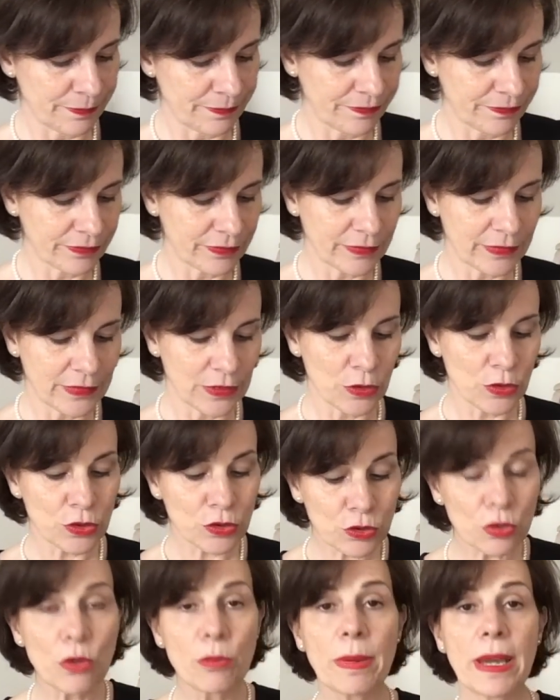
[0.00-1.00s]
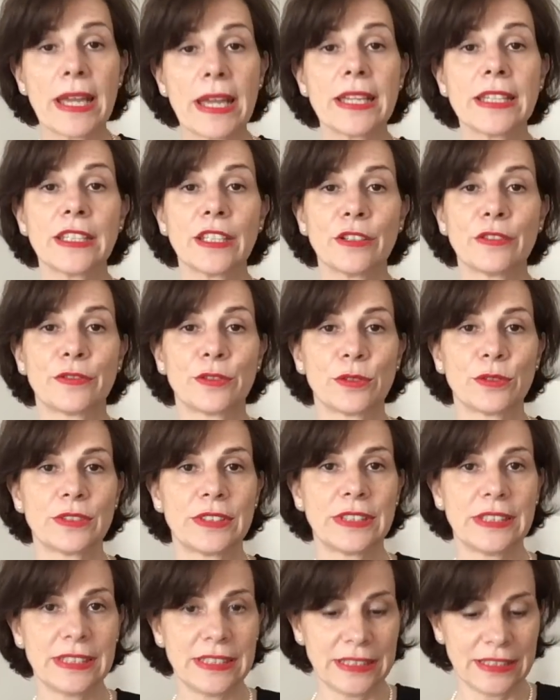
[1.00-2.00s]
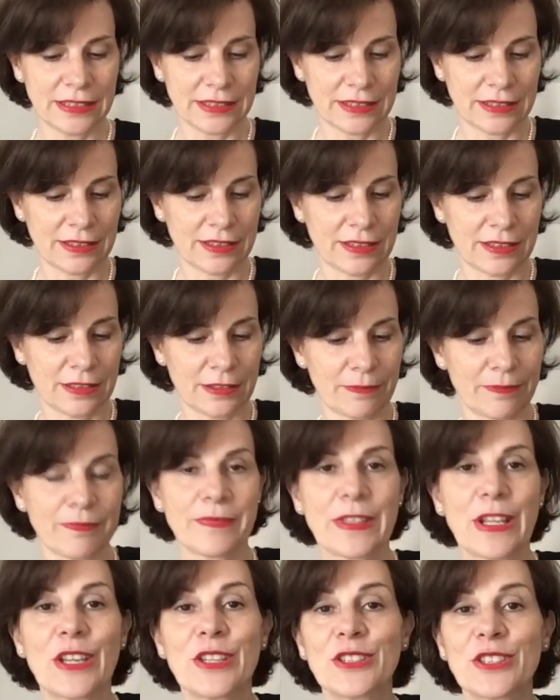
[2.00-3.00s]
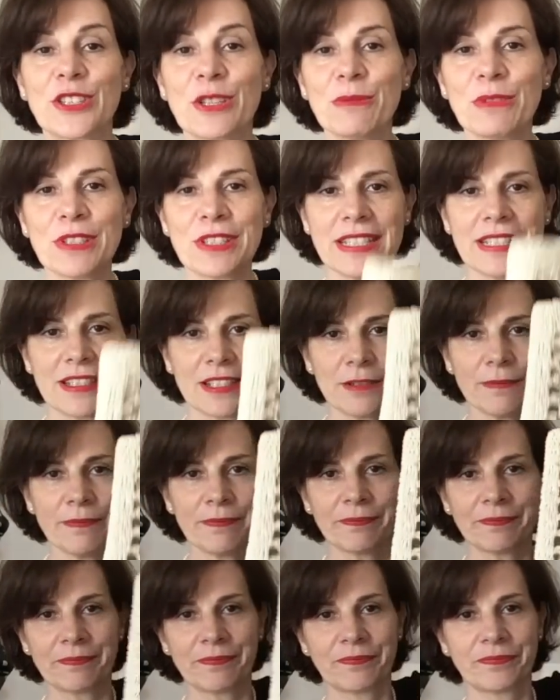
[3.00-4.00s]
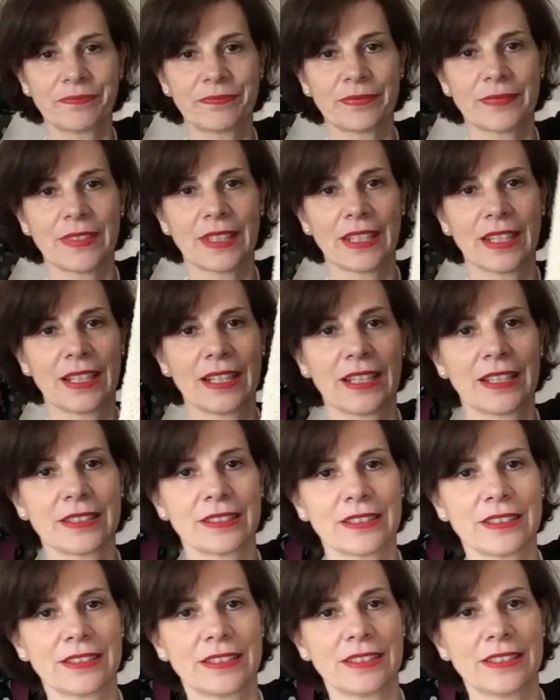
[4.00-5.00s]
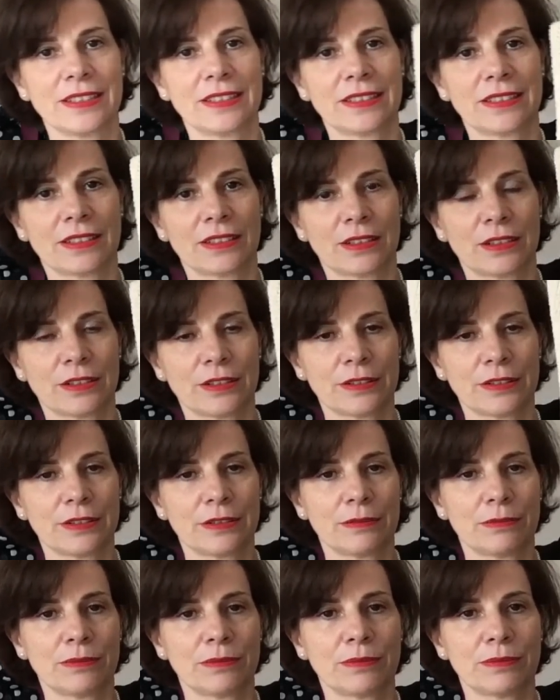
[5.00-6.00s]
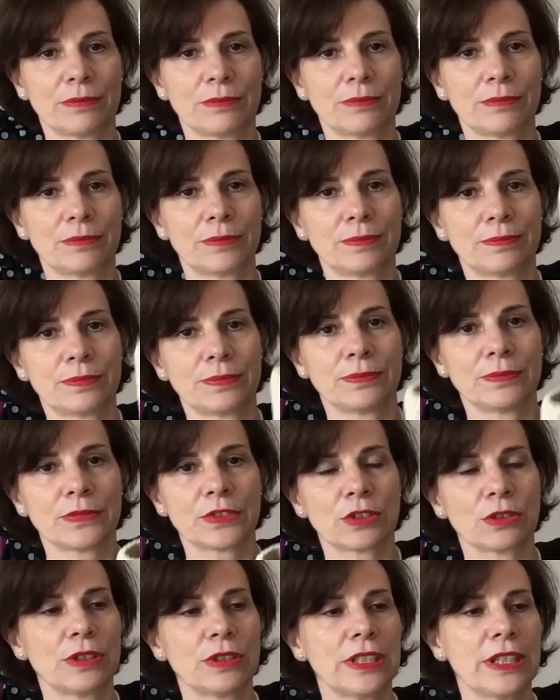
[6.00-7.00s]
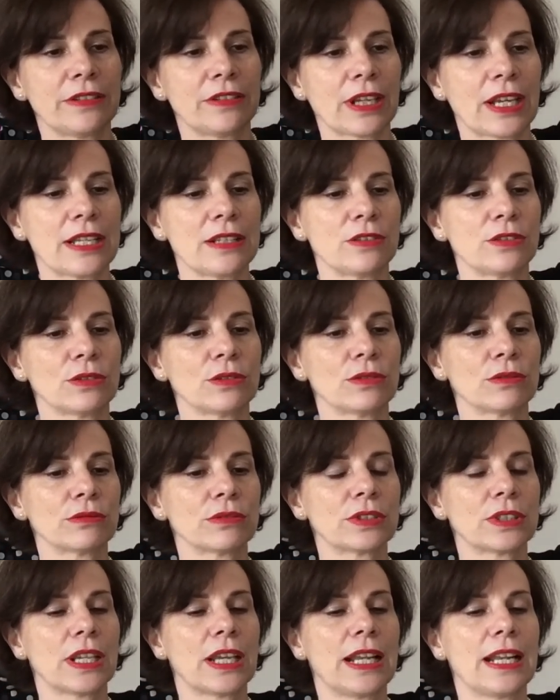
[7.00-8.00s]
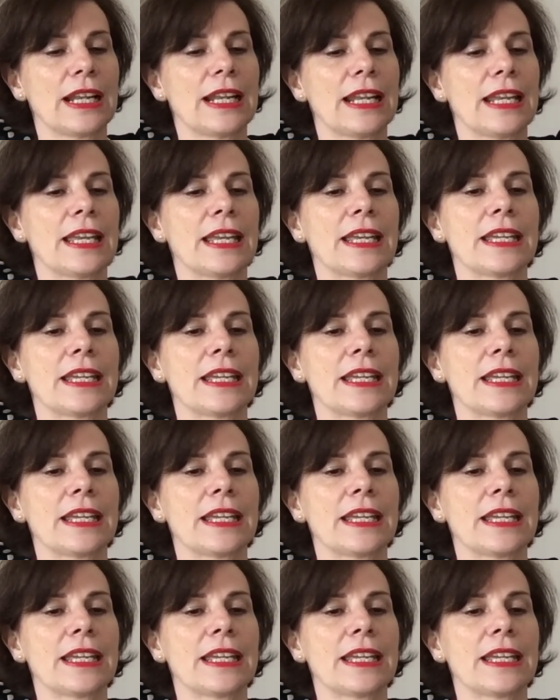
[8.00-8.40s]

straw bag for the summer season. This is so leather handles, and